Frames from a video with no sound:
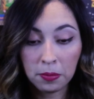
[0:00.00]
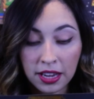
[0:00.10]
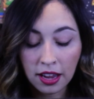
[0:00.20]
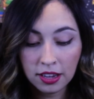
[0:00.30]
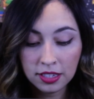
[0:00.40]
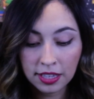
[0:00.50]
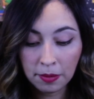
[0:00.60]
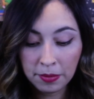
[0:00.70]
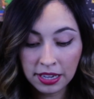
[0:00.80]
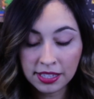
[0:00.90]
because
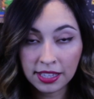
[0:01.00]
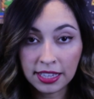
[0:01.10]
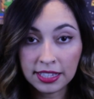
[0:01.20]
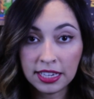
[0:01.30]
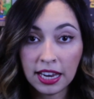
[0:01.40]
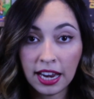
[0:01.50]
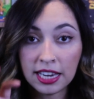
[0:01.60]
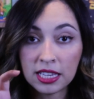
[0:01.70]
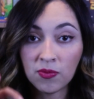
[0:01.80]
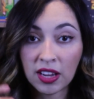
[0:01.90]
that means that the
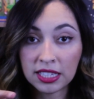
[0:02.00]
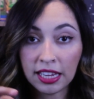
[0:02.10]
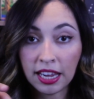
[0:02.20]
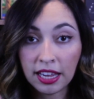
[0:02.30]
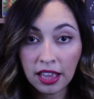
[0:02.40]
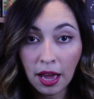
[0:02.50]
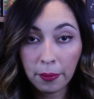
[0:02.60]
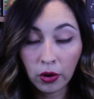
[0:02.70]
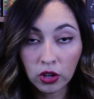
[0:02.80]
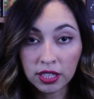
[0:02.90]
DA is investigating that
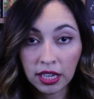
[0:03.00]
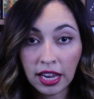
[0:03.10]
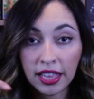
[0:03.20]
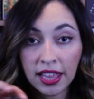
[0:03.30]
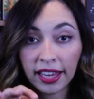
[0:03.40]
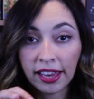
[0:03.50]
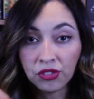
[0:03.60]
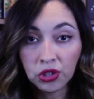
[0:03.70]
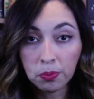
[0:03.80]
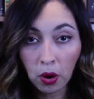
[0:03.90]
person and that
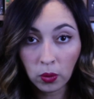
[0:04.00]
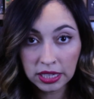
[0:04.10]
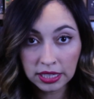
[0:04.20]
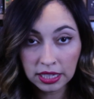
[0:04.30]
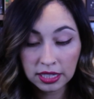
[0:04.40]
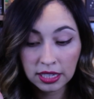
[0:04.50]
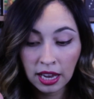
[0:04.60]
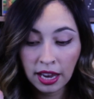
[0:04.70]
gives you bonuses.